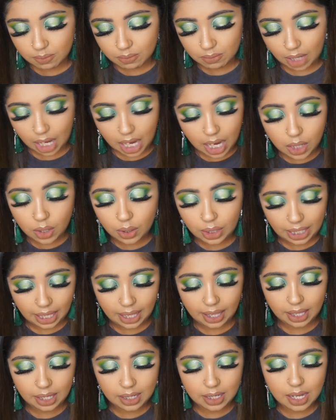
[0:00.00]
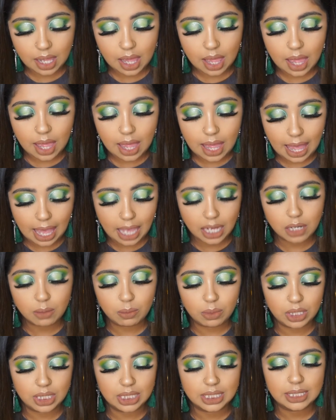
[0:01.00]
how can
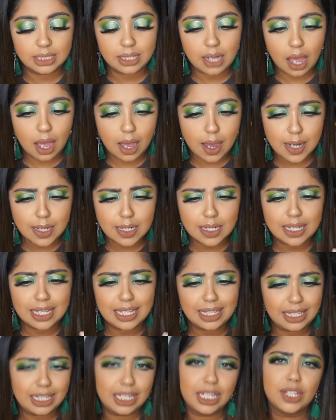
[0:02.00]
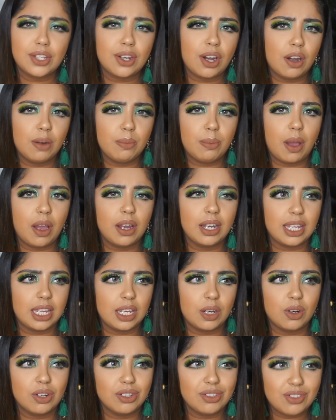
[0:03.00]
animals not eat her body
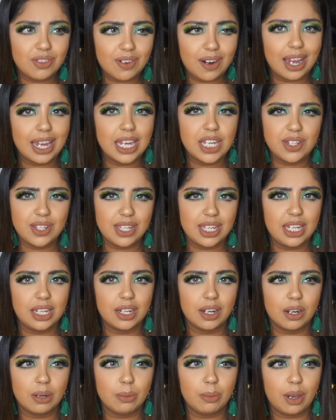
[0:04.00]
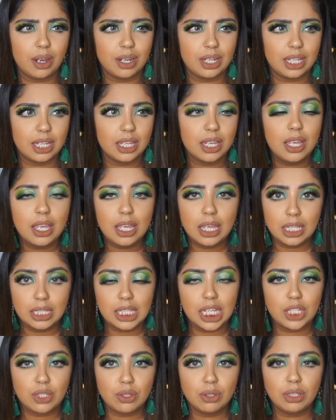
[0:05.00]
or try to eat her body?
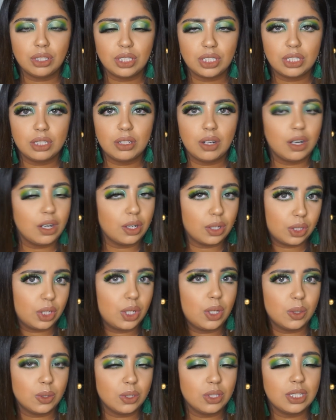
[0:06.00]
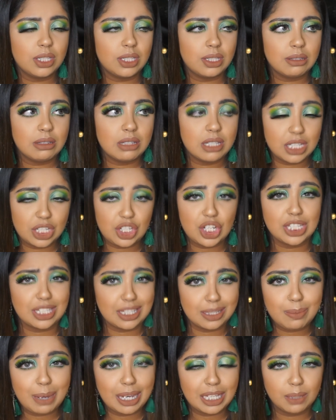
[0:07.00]
They took her clothes,
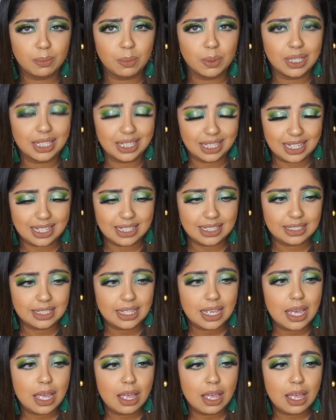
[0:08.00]
suggested by the police,